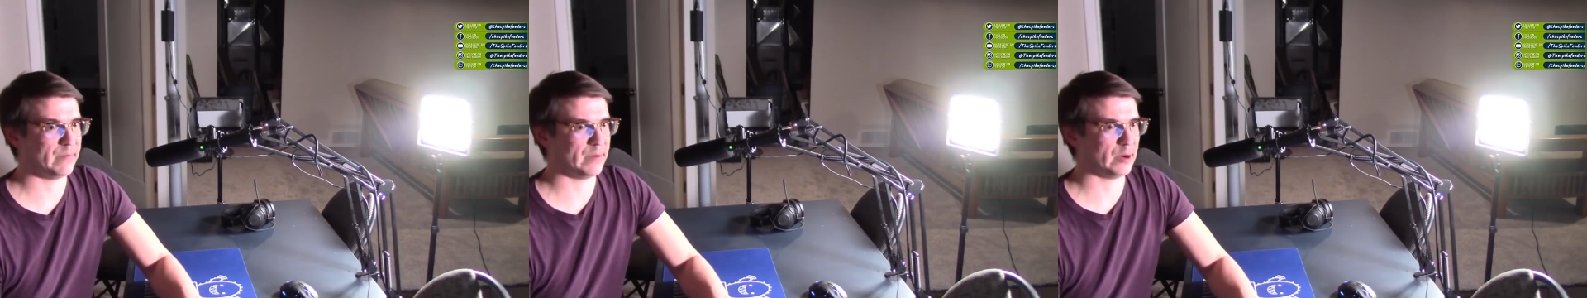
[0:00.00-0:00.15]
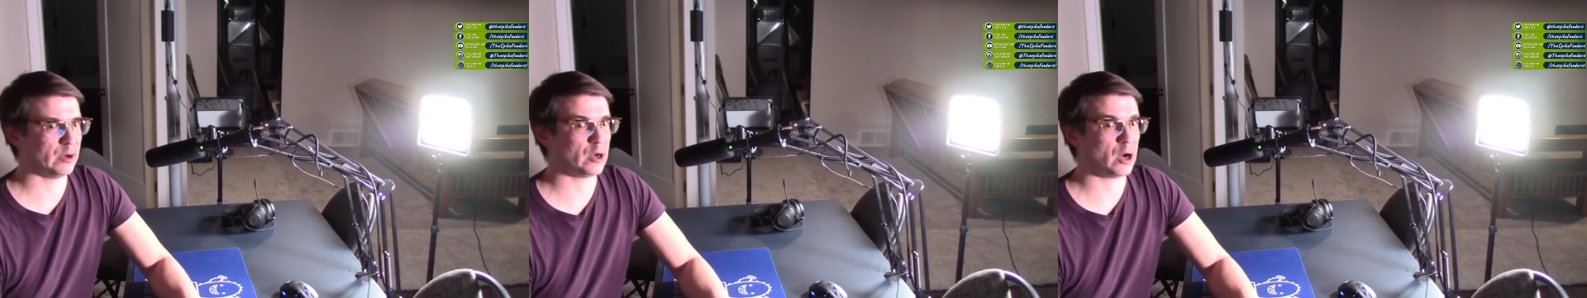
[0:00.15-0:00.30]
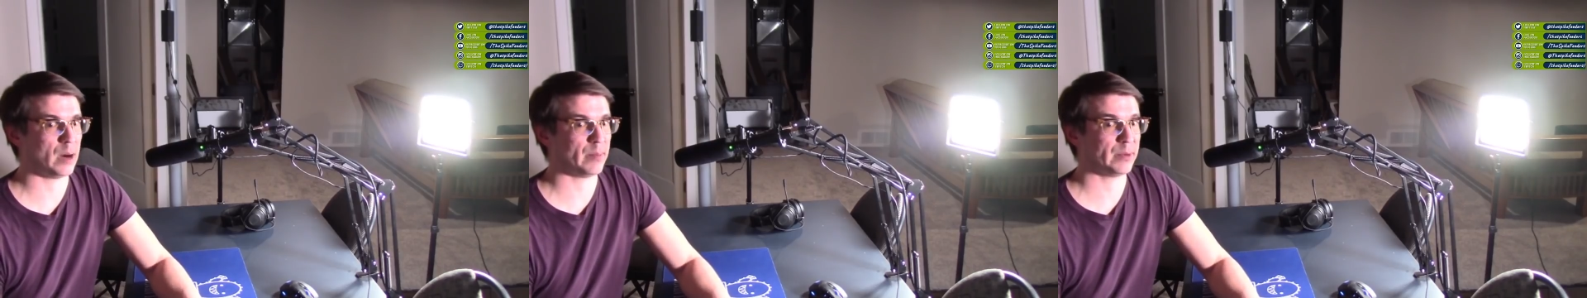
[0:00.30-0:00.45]

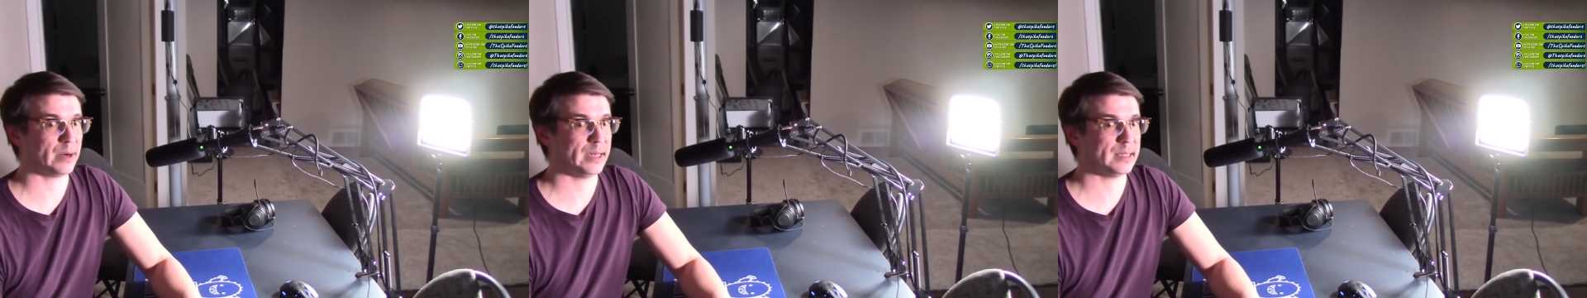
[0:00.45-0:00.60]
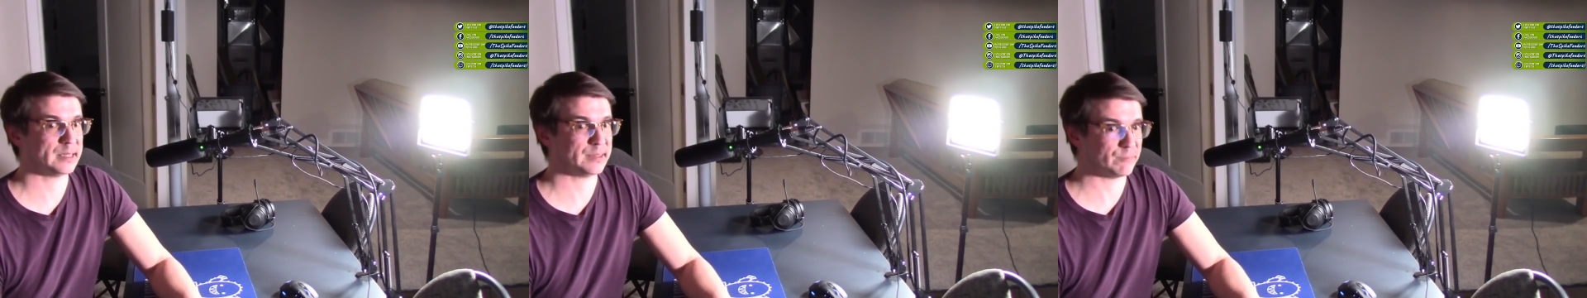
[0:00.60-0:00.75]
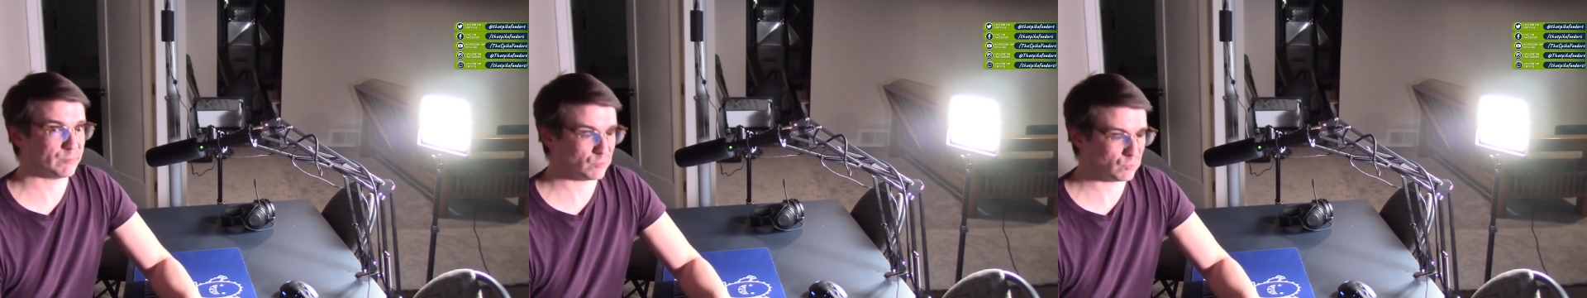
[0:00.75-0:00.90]
very
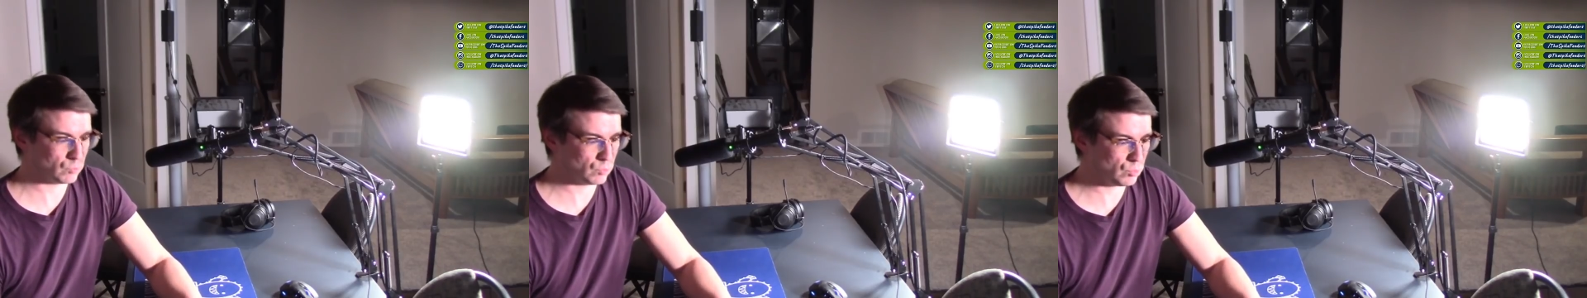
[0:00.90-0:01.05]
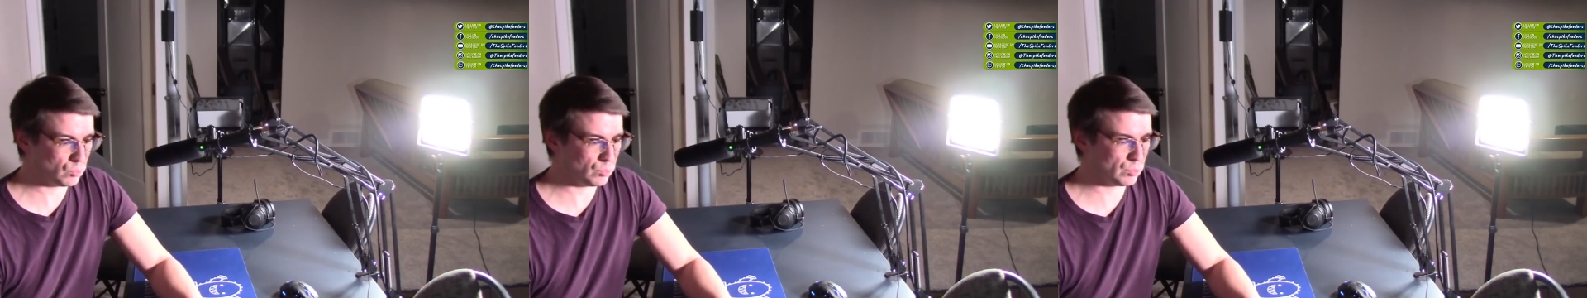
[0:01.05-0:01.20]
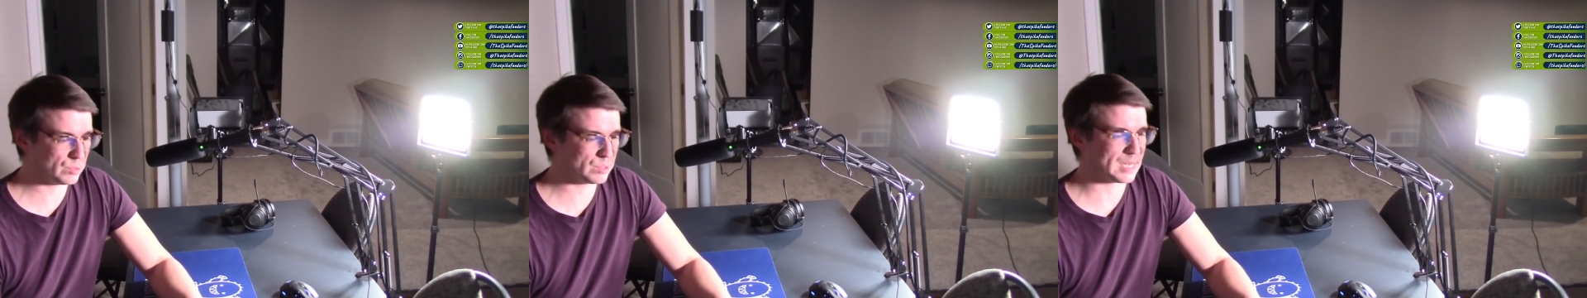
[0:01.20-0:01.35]
comprehensive
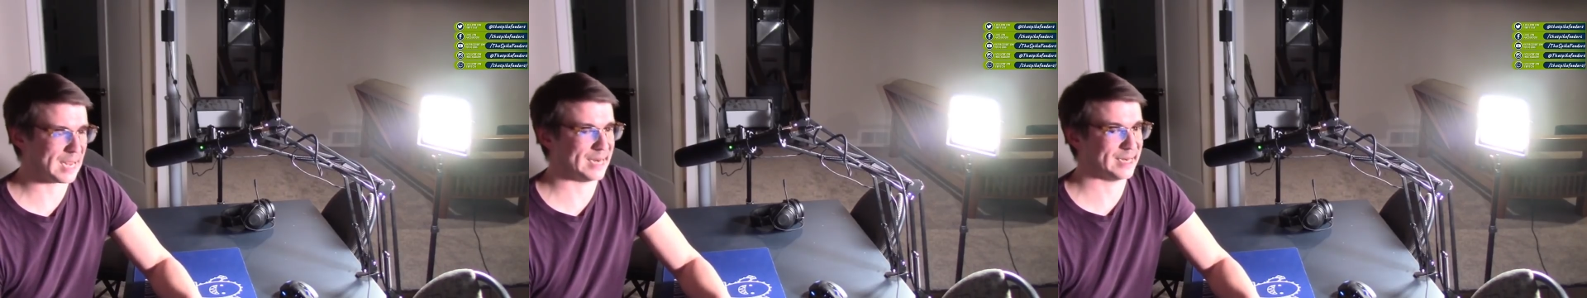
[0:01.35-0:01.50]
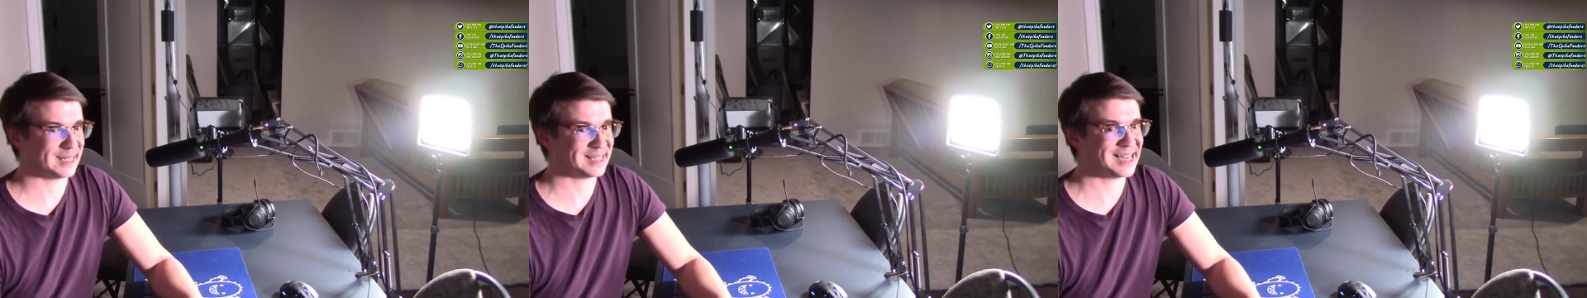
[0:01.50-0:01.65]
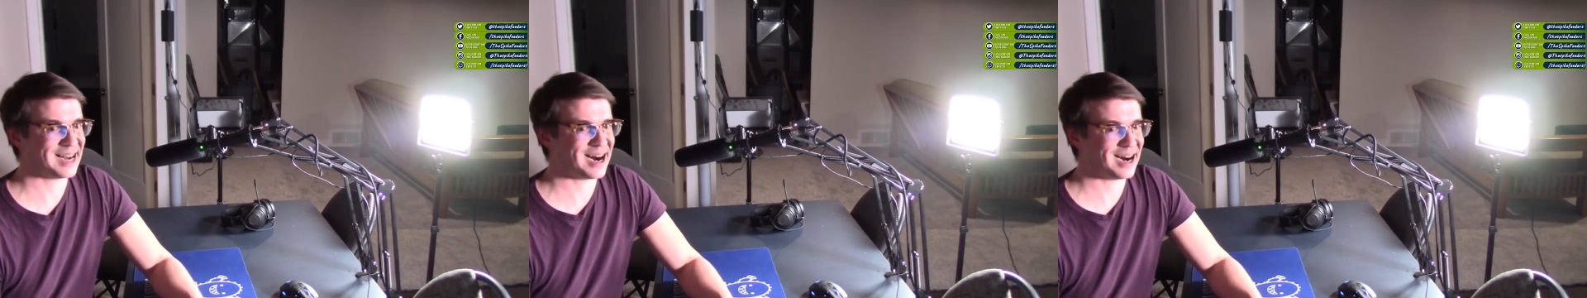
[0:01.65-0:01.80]
rules
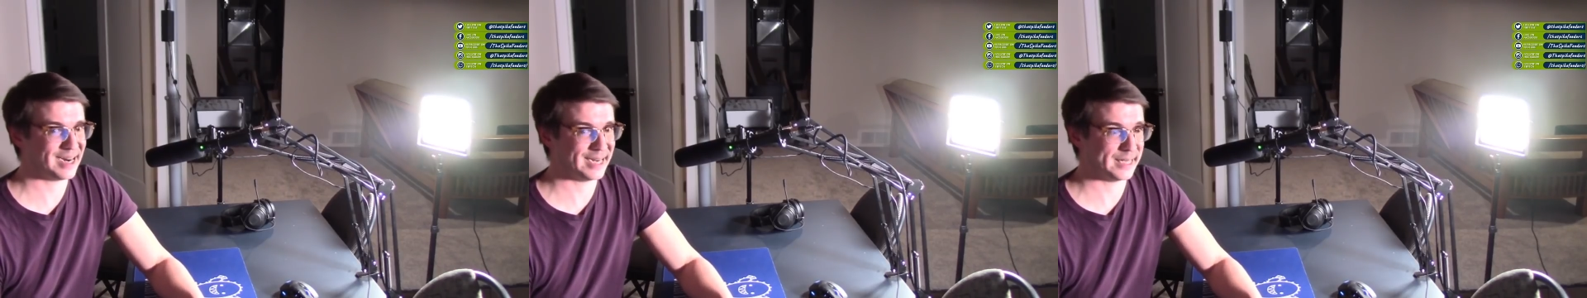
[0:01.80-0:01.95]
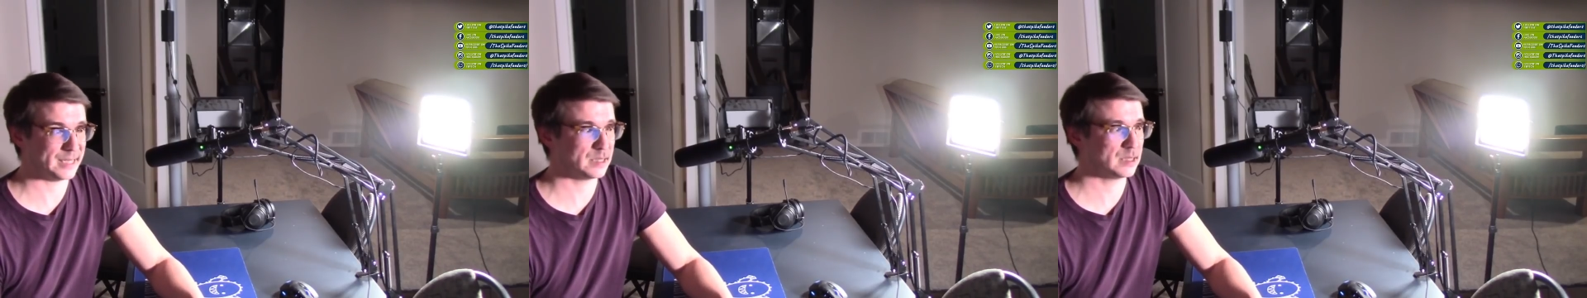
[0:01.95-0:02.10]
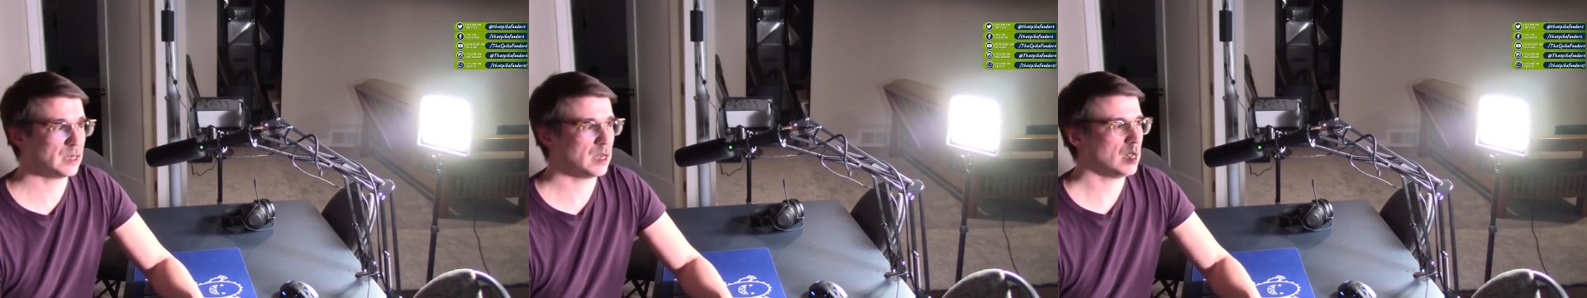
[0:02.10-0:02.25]
and
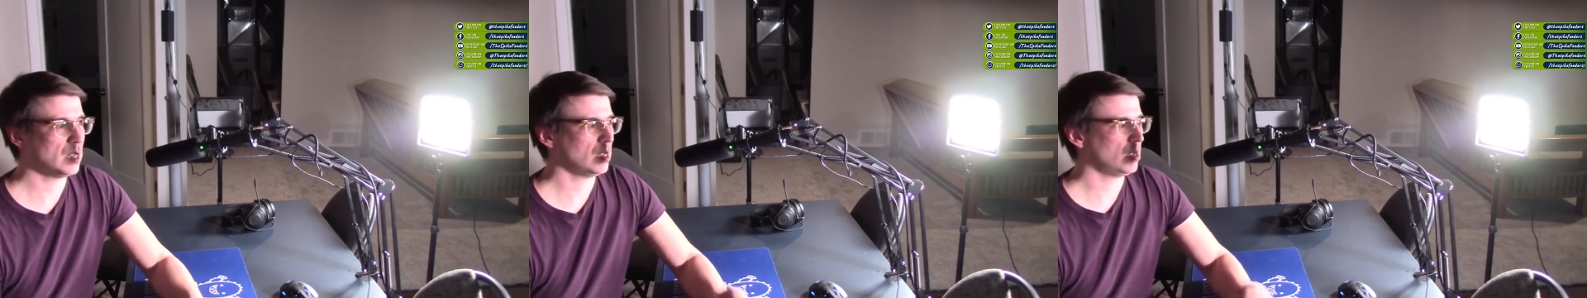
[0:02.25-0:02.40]
guides